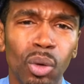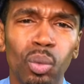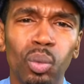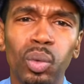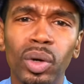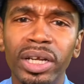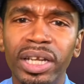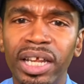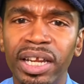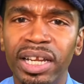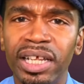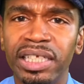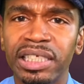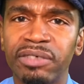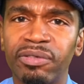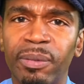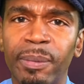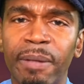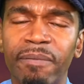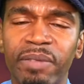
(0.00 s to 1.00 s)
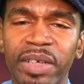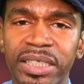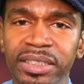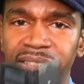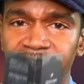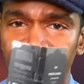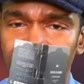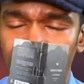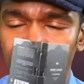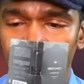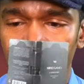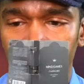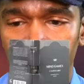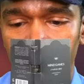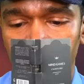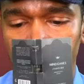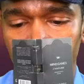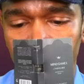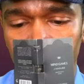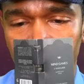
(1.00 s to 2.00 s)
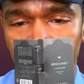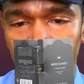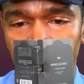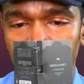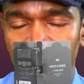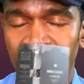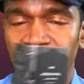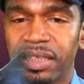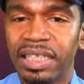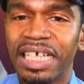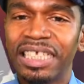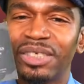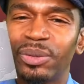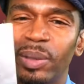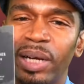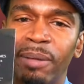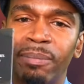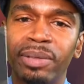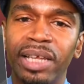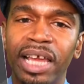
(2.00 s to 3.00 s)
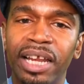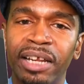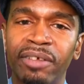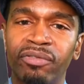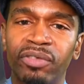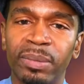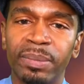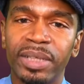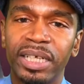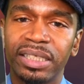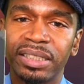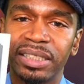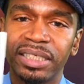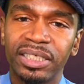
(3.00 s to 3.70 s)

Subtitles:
woodiness from Aventus. That's what I'm getting from this.